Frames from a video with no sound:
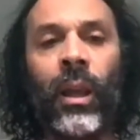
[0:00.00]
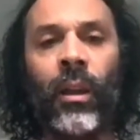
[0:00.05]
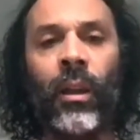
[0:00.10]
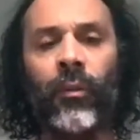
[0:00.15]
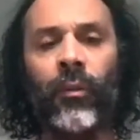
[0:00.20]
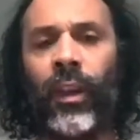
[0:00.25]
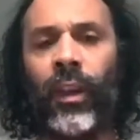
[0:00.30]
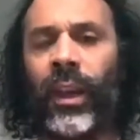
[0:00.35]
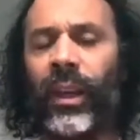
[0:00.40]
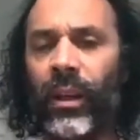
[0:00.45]

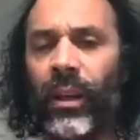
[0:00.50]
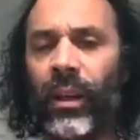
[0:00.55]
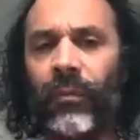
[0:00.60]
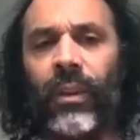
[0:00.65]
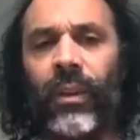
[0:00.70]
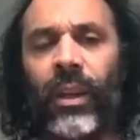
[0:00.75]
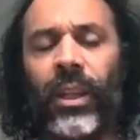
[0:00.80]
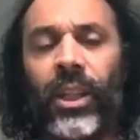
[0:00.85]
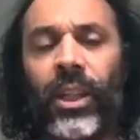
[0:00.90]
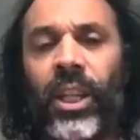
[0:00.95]
Thinking in
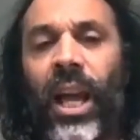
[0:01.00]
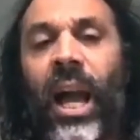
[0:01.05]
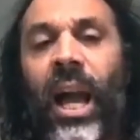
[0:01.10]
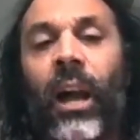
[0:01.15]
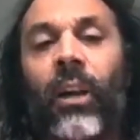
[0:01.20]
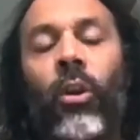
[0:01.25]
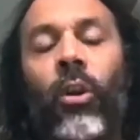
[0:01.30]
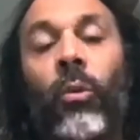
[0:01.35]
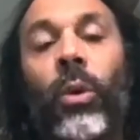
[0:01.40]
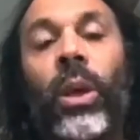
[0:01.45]
this
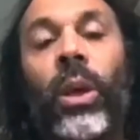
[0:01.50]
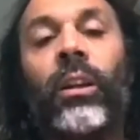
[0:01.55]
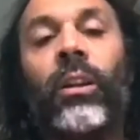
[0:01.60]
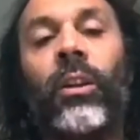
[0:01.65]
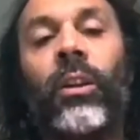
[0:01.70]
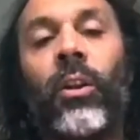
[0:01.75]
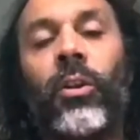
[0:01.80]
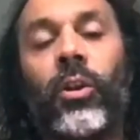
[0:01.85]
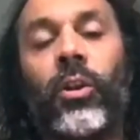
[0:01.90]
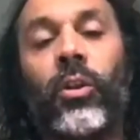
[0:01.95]

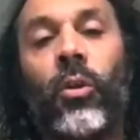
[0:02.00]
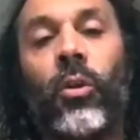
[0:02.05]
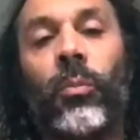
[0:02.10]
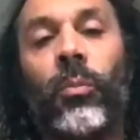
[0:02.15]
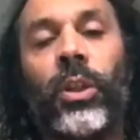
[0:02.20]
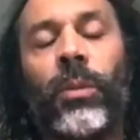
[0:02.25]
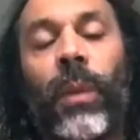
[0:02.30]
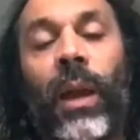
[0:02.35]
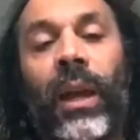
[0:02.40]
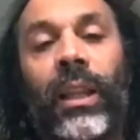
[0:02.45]
agroecological
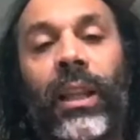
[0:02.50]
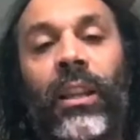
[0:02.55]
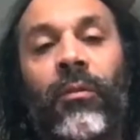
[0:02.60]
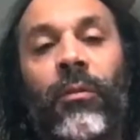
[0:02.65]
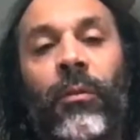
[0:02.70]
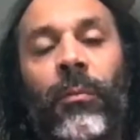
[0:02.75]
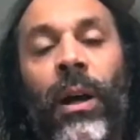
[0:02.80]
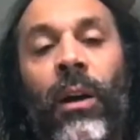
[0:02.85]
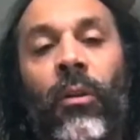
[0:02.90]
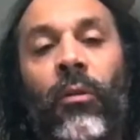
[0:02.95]
perspective
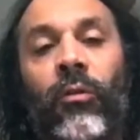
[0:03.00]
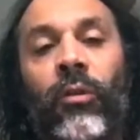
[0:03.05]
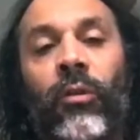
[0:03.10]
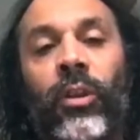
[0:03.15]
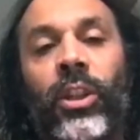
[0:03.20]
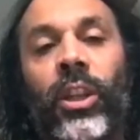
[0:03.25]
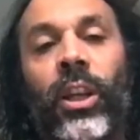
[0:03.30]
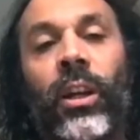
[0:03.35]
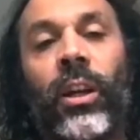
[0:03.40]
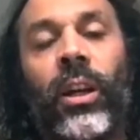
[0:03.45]
about
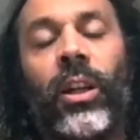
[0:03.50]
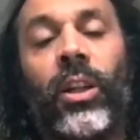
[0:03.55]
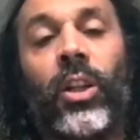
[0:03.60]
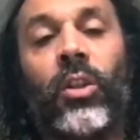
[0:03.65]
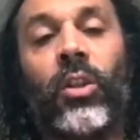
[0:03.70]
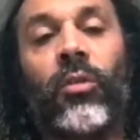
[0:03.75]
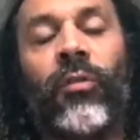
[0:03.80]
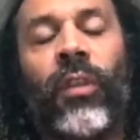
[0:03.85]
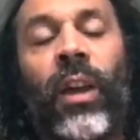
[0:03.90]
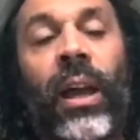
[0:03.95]
research,
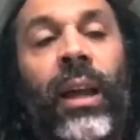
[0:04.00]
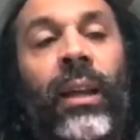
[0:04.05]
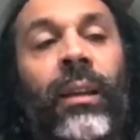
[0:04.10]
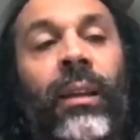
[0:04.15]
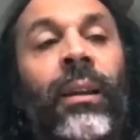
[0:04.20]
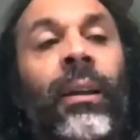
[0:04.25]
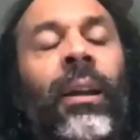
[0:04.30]
then